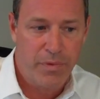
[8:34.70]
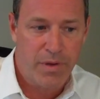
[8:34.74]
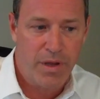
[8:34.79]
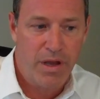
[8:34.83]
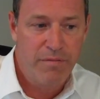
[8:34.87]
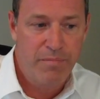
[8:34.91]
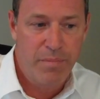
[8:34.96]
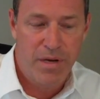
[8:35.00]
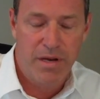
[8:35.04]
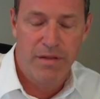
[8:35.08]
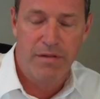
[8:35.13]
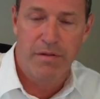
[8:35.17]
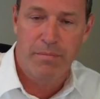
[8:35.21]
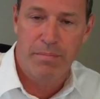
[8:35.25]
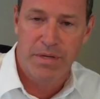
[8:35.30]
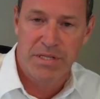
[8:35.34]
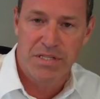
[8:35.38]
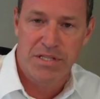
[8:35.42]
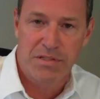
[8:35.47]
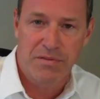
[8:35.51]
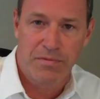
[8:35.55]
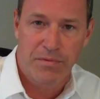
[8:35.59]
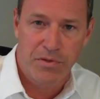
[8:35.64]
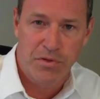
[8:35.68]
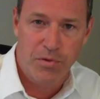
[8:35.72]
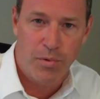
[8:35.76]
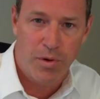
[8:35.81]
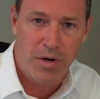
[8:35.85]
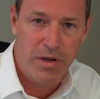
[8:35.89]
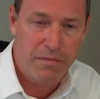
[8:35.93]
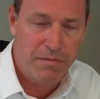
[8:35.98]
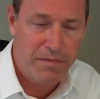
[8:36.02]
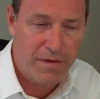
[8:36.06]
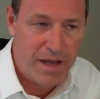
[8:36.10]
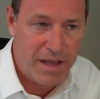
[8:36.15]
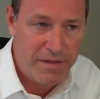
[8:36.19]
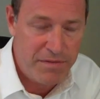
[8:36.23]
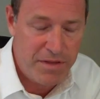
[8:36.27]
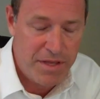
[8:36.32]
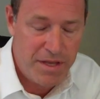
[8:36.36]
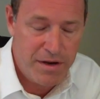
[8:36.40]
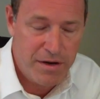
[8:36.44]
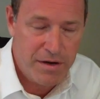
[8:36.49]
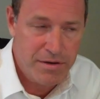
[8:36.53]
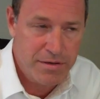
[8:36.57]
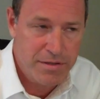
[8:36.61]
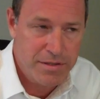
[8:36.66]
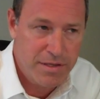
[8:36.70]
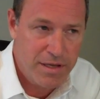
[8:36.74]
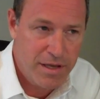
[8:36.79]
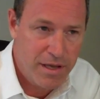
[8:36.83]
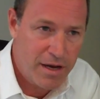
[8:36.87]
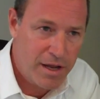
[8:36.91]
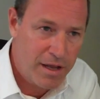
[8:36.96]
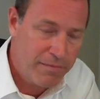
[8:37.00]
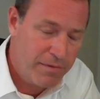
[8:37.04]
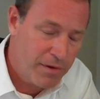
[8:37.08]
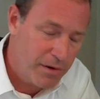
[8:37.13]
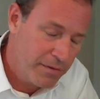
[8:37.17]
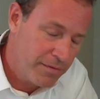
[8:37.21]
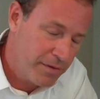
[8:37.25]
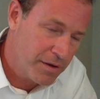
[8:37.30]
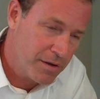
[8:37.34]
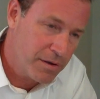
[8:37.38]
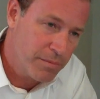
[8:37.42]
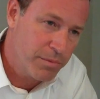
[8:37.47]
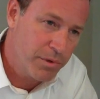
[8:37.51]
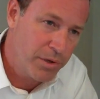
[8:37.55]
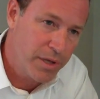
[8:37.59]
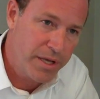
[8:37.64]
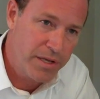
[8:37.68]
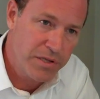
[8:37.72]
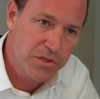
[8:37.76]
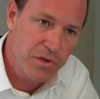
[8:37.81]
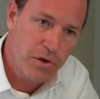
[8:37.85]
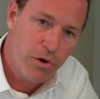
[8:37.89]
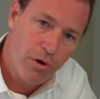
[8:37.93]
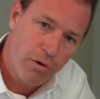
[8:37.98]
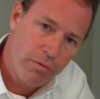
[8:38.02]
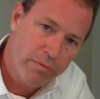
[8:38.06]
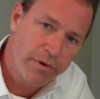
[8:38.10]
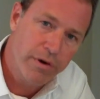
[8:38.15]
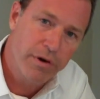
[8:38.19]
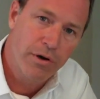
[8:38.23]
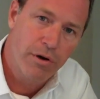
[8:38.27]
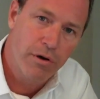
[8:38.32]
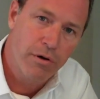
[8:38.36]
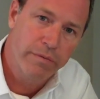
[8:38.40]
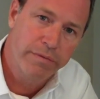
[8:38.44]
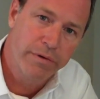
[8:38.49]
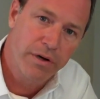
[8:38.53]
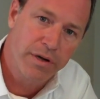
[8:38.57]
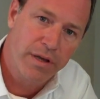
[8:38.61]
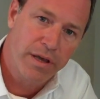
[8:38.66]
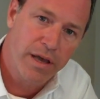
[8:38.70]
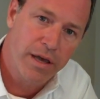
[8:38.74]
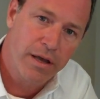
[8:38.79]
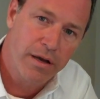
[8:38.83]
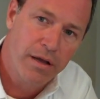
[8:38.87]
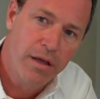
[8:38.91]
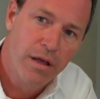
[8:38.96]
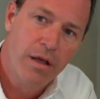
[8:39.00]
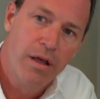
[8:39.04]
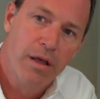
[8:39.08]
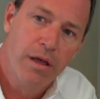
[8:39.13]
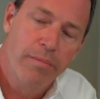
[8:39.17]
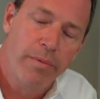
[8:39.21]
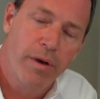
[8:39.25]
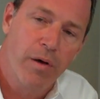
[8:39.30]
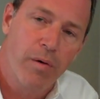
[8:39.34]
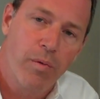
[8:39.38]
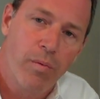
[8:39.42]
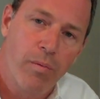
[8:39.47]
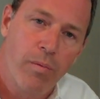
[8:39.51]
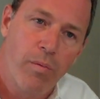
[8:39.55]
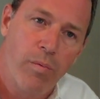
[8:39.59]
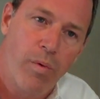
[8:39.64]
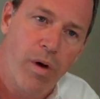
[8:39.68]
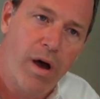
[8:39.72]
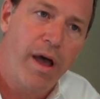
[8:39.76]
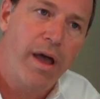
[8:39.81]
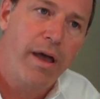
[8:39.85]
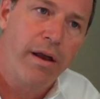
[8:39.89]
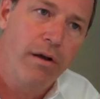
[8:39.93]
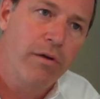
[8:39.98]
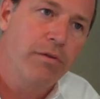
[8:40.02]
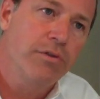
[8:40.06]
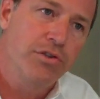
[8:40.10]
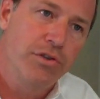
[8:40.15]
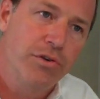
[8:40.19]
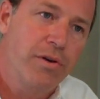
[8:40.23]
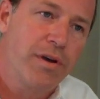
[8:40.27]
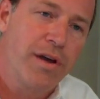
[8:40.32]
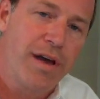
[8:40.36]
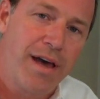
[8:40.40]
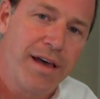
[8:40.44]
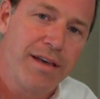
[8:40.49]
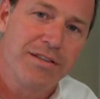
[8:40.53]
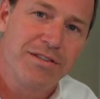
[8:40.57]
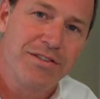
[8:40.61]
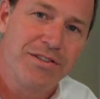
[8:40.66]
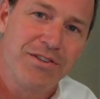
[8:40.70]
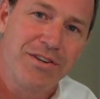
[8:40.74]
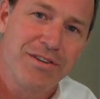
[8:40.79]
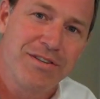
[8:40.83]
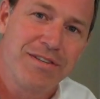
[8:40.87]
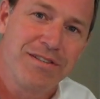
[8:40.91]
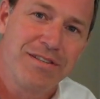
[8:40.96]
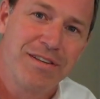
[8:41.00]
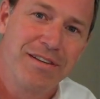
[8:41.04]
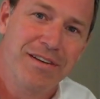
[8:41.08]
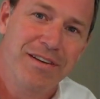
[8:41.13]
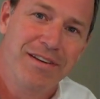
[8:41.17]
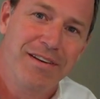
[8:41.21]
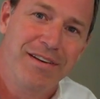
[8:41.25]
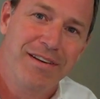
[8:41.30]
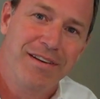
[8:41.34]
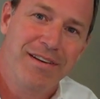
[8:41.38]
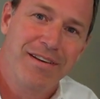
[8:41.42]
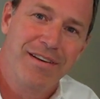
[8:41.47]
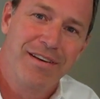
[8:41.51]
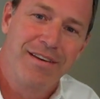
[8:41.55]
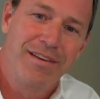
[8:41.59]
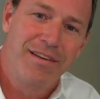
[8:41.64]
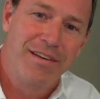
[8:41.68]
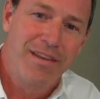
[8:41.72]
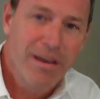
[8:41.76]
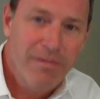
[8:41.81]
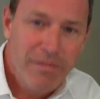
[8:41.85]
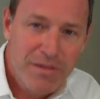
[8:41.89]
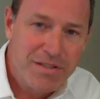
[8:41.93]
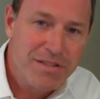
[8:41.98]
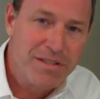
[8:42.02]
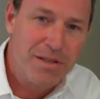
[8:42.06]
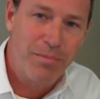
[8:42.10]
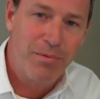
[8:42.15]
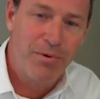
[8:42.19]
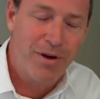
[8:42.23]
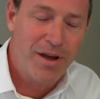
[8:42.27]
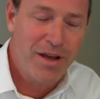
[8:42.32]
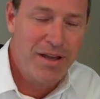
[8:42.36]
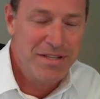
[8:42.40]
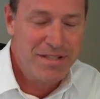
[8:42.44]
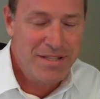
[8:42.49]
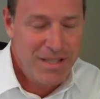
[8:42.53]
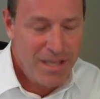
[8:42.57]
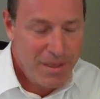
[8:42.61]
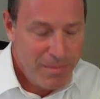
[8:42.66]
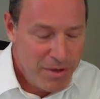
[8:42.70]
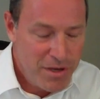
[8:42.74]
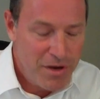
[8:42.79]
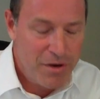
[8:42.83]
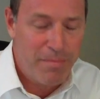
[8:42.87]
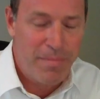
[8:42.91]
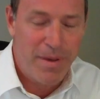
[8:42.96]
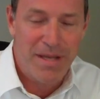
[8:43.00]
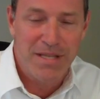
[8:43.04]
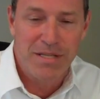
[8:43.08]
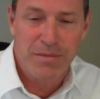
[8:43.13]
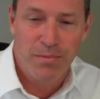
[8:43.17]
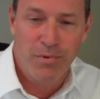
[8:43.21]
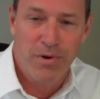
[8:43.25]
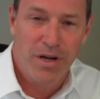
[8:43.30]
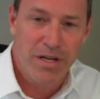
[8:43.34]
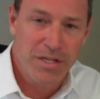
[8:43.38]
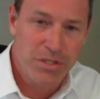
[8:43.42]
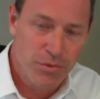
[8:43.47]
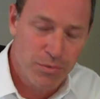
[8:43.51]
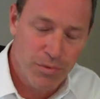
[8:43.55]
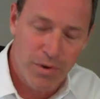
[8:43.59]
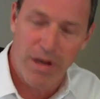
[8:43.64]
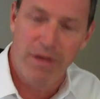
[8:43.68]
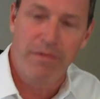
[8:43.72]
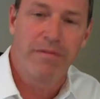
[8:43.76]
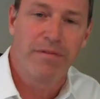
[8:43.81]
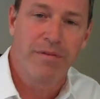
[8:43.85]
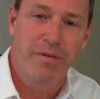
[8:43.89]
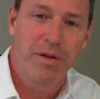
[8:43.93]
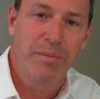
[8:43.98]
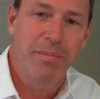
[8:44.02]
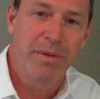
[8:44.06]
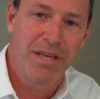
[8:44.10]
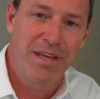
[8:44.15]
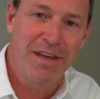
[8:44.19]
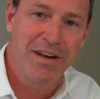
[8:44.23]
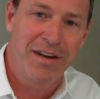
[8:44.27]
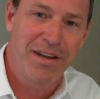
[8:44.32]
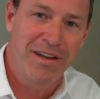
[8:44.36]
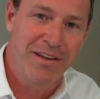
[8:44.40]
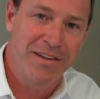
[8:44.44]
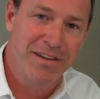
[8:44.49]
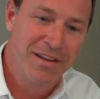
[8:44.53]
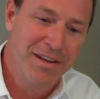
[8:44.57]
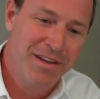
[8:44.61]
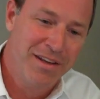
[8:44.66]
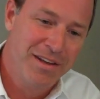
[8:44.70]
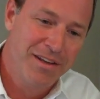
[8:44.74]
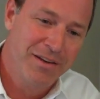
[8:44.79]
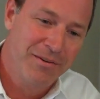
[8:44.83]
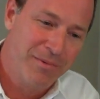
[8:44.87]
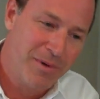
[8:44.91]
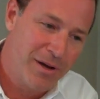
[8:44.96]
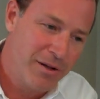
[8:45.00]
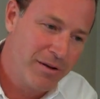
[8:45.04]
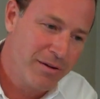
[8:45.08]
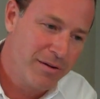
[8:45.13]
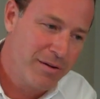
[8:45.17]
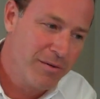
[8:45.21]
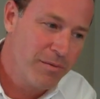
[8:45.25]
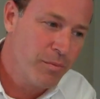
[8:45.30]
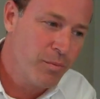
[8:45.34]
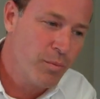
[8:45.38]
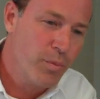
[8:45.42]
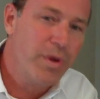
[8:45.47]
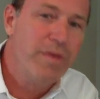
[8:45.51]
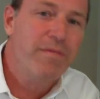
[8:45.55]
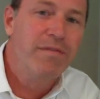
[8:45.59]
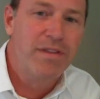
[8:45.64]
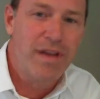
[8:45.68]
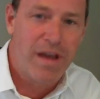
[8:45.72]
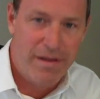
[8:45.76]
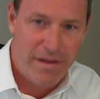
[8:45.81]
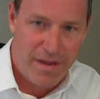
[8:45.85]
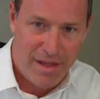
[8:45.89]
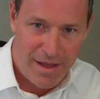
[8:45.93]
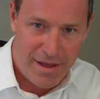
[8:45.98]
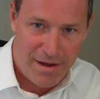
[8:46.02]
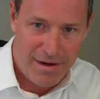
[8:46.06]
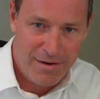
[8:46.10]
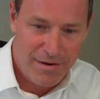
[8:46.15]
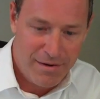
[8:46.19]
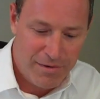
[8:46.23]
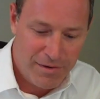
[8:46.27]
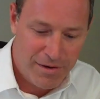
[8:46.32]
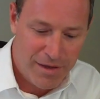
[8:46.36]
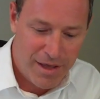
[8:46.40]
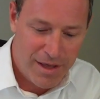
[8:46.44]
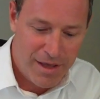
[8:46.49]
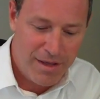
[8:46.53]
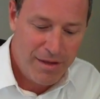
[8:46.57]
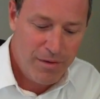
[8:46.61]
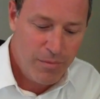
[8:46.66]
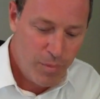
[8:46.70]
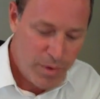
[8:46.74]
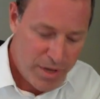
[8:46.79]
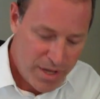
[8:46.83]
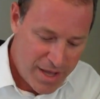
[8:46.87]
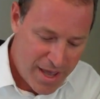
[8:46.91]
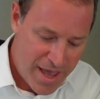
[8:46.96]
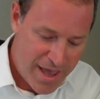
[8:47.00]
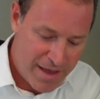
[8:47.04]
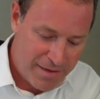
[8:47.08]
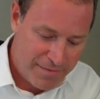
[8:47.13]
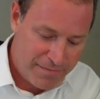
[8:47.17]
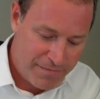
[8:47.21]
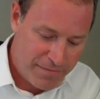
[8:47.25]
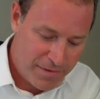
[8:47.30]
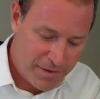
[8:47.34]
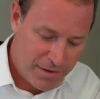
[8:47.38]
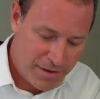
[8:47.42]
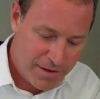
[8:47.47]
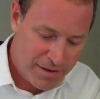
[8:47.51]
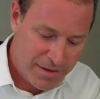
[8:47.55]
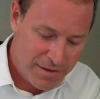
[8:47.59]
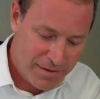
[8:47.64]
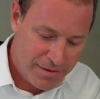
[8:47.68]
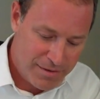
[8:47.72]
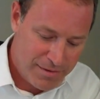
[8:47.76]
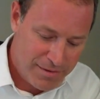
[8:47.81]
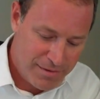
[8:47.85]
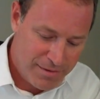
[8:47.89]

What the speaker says: I've been in the business for 25 years, and I've heard the complaints over and over again about, why don't you guys just give us the price, give me your best price right from the beginning. Well, we've done that, okay? We have